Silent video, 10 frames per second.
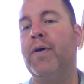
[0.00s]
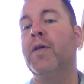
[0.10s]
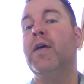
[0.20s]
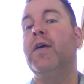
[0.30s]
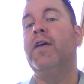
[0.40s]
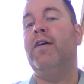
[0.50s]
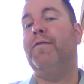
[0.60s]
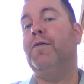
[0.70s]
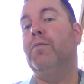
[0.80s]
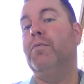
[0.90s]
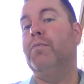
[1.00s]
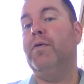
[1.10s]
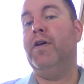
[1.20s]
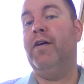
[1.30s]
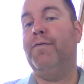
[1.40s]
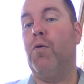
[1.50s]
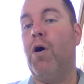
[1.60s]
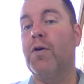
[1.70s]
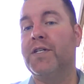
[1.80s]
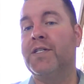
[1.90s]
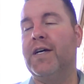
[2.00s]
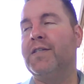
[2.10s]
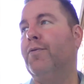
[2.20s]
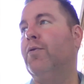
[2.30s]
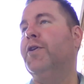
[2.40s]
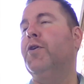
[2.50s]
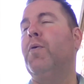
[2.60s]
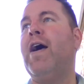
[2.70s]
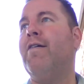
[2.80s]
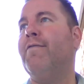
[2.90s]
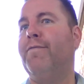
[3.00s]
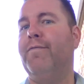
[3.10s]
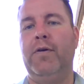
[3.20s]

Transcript: But if you are successful and you have,